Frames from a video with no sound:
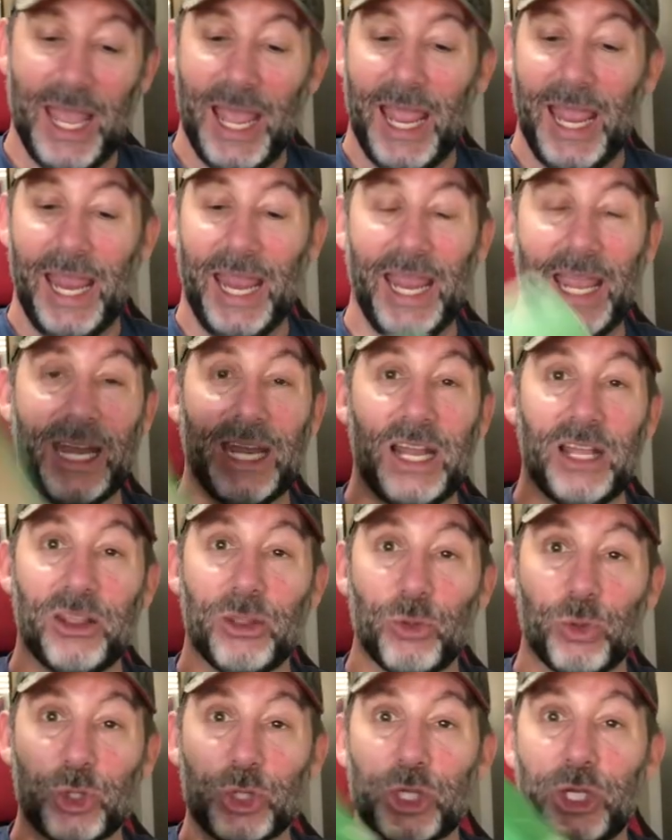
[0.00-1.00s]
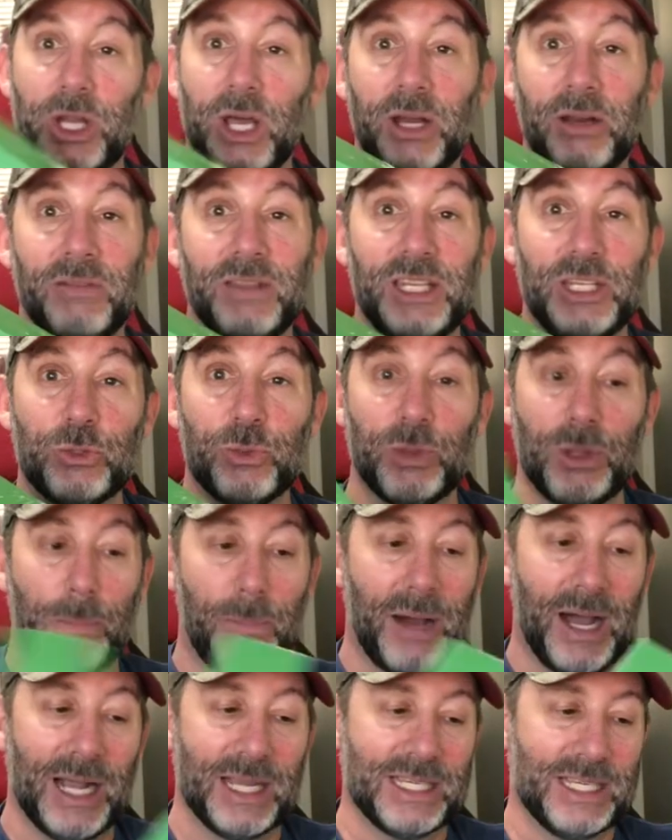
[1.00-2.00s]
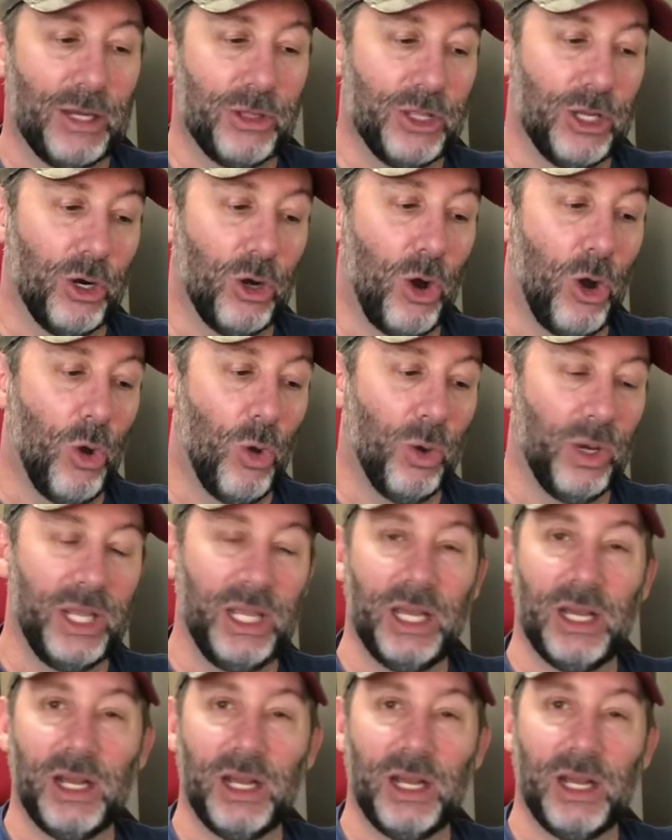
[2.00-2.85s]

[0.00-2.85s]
and there was none of these with a box out there. Only a